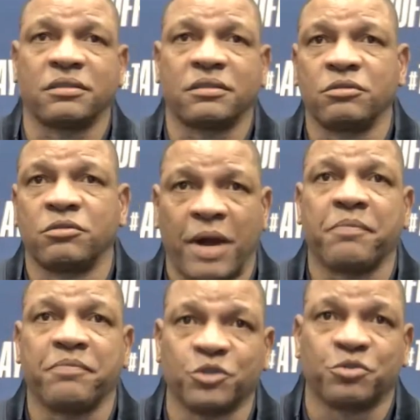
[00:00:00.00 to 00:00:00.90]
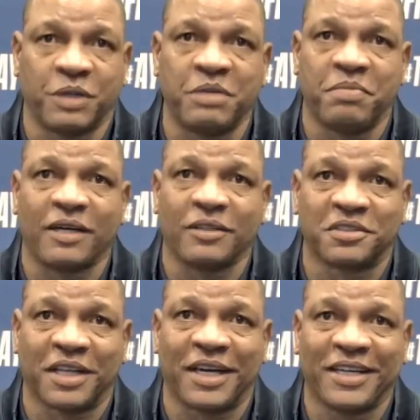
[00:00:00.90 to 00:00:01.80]
grabbed those
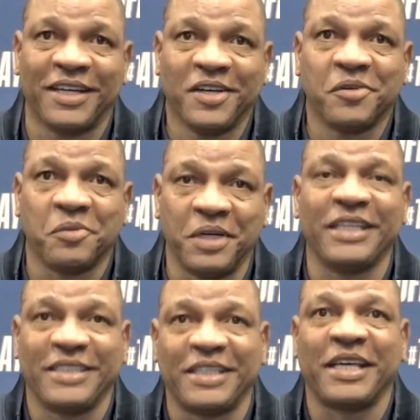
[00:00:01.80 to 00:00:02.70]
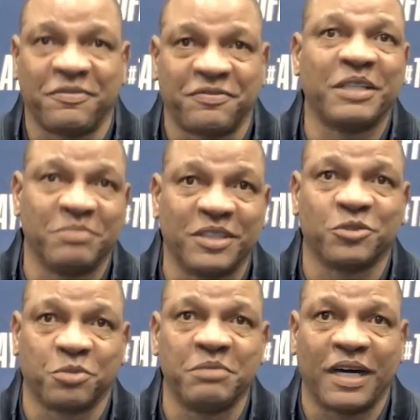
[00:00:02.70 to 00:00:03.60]
rebounds. Like, we didn't gift him
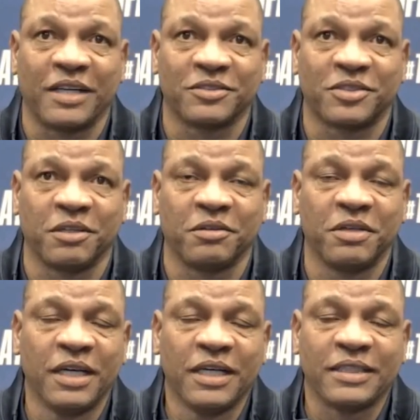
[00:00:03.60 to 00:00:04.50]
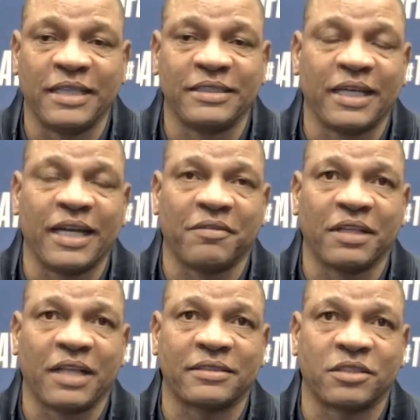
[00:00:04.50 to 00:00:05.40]
those rebounds. So they did have a
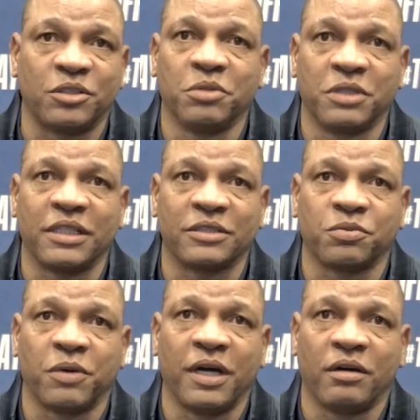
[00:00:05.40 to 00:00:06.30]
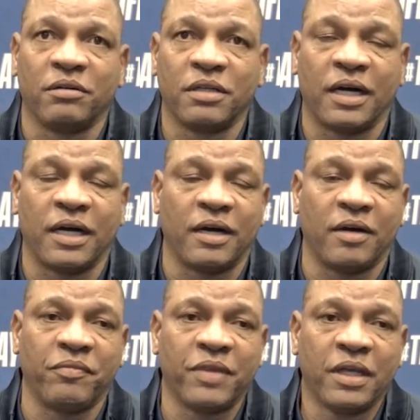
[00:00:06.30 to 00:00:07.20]
lot to do with it as well.
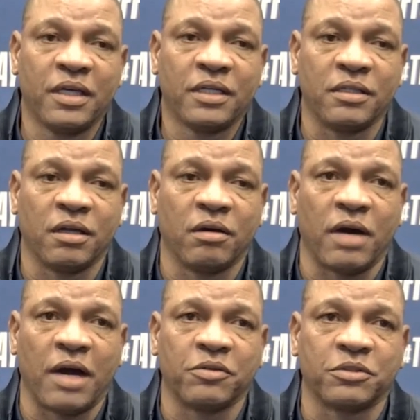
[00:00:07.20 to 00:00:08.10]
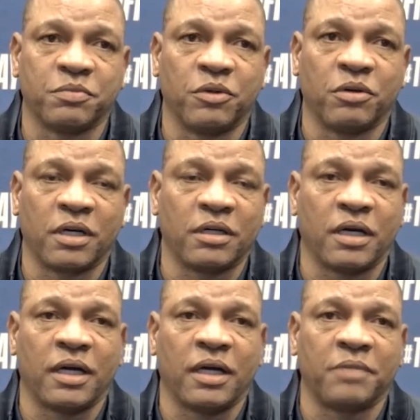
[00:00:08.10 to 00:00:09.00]
You know, I was more
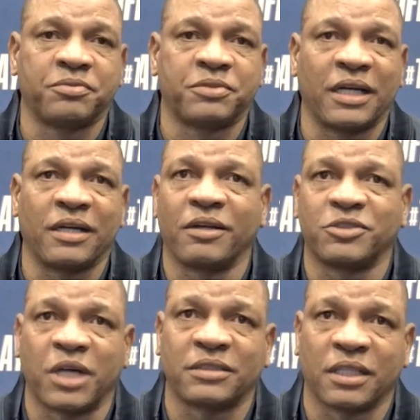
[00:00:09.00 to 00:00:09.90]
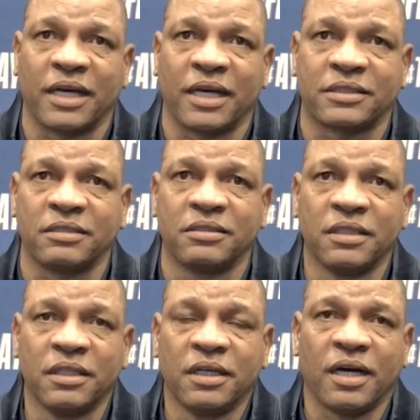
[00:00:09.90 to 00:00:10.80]
upset at our shot selection
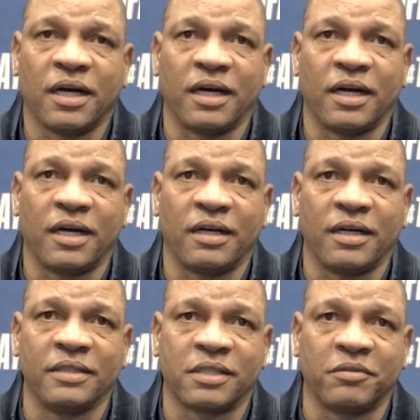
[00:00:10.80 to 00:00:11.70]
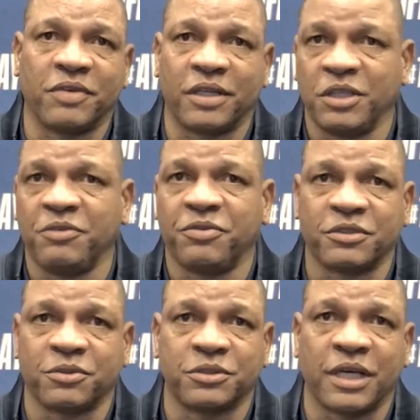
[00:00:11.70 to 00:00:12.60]
and some of our
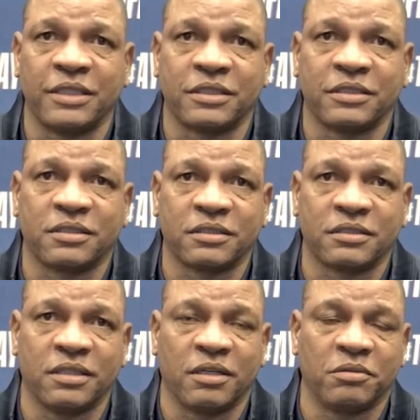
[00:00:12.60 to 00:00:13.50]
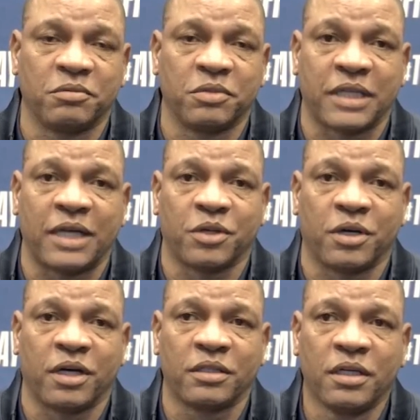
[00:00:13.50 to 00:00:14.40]
defensive rotations, you know, which I
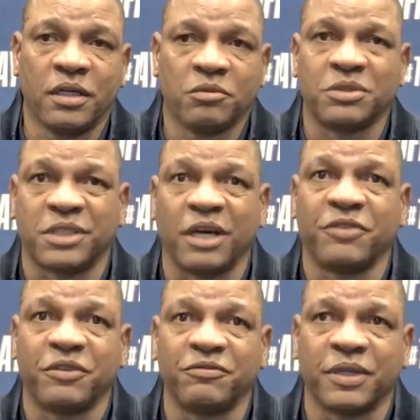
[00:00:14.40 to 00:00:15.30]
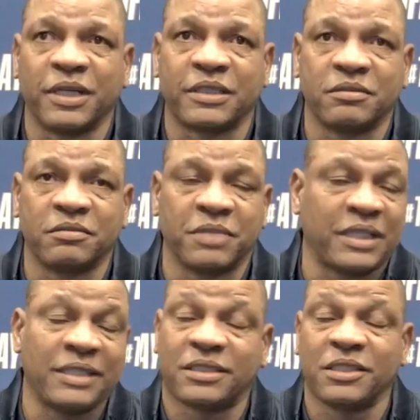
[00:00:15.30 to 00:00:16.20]
thought was self-inflicted. But
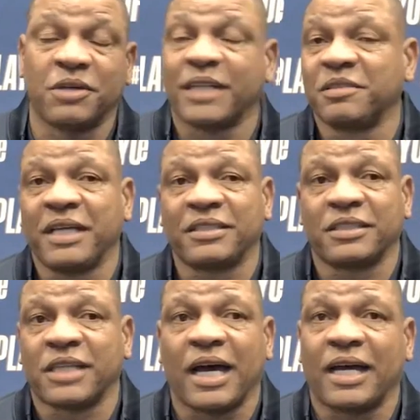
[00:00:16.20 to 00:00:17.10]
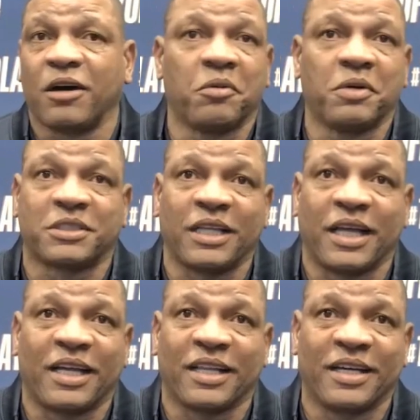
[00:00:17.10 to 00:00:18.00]
they still had to make the shot. I always say
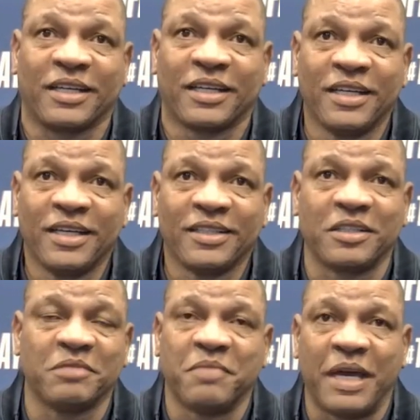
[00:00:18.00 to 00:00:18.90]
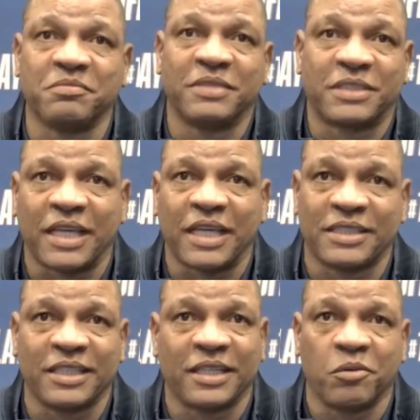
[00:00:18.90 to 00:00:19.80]
that. Like, you can make mistakes
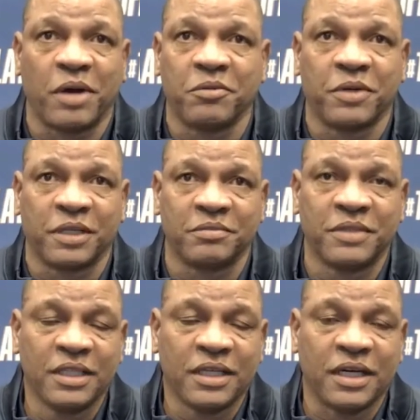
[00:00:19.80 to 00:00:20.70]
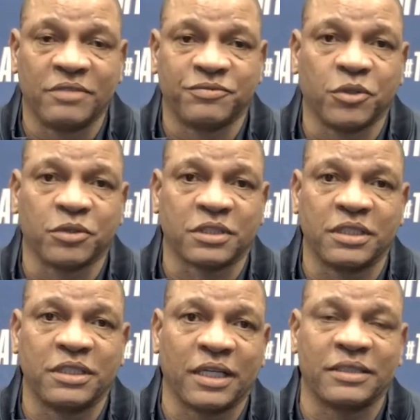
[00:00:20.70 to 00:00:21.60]
and get away with them.
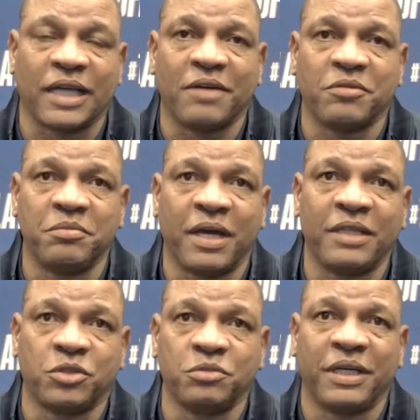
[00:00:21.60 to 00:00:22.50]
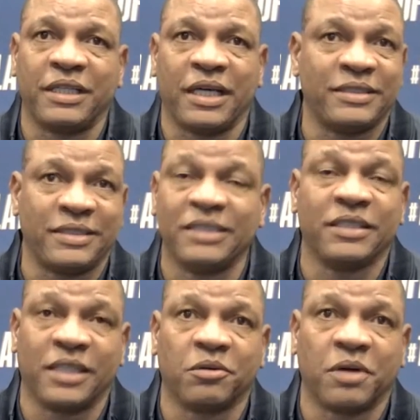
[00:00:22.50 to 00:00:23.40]
Unfortunately, the other night we made too many and didn't
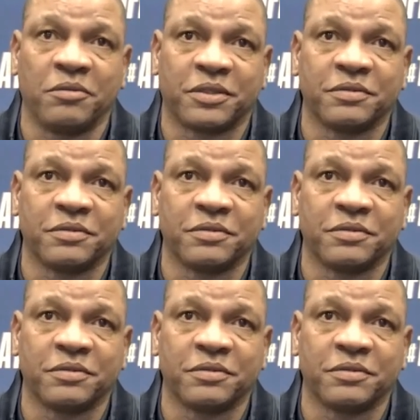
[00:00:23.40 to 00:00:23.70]
get away with it.